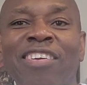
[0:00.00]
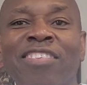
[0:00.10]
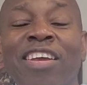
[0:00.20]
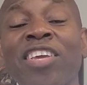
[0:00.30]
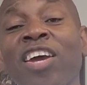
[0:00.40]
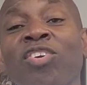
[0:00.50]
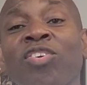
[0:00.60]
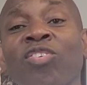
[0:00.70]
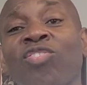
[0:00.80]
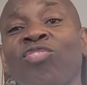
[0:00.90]
It's like, yeah, you
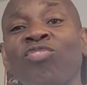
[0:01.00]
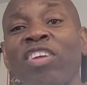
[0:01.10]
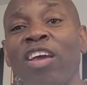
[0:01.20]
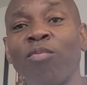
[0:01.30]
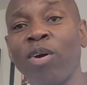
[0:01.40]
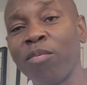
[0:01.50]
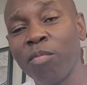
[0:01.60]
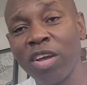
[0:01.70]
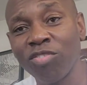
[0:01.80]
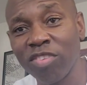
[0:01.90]
don't understand what a
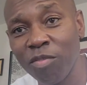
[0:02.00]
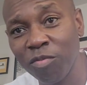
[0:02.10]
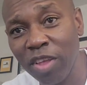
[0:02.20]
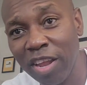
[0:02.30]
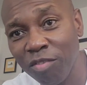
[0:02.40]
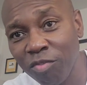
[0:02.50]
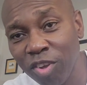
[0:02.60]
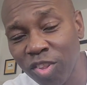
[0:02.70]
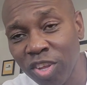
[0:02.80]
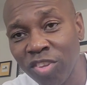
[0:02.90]
minor seven flat of
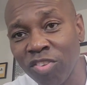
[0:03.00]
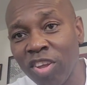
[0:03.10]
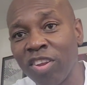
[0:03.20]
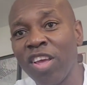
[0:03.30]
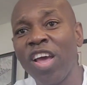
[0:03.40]
fifth is and